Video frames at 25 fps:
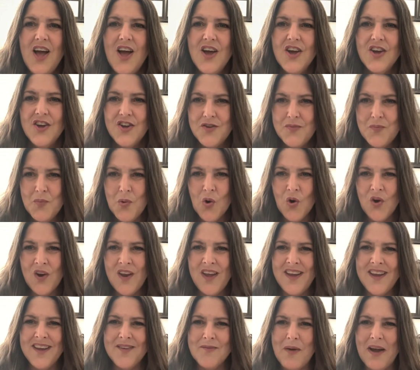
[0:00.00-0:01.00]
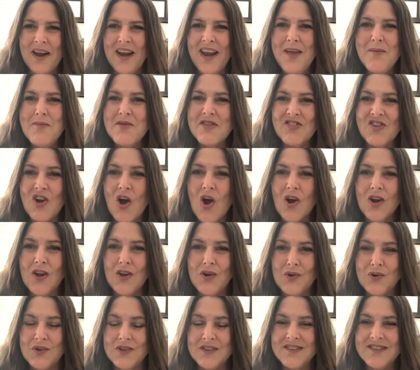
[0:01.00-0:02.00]
Good morning. My name is Carla
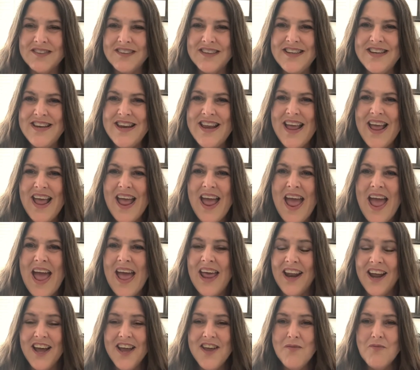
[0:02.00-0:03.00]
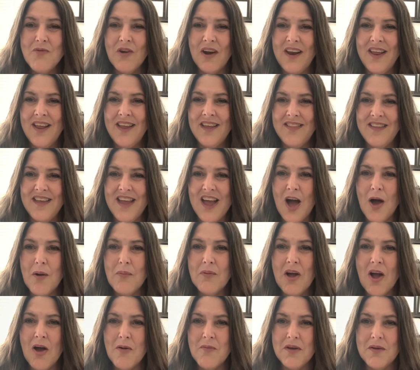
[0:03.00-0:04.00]
Olson, and I am running in the
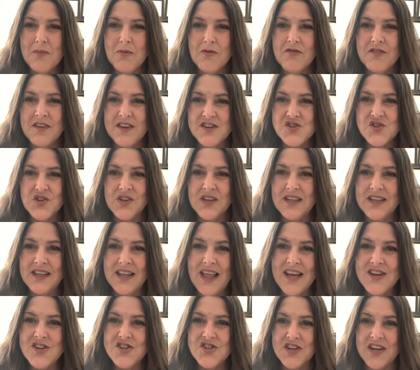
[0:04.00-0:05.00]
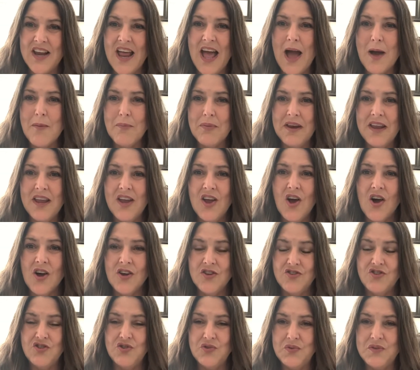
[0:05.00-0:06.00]
upcoming provincial election happening
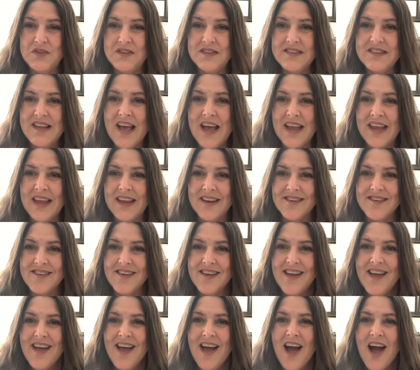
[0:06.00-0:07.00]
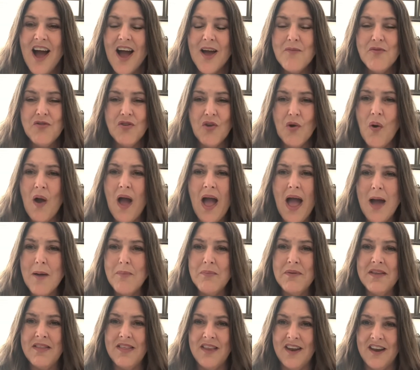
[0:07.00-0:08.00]
on June 2nd. I'm so
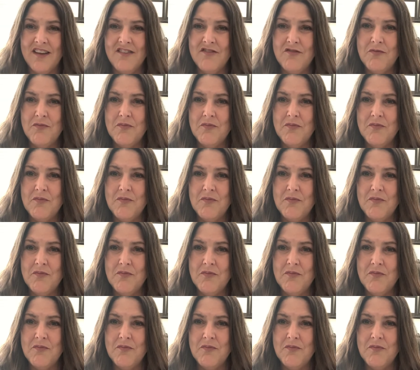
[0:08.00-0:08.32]
happy that I've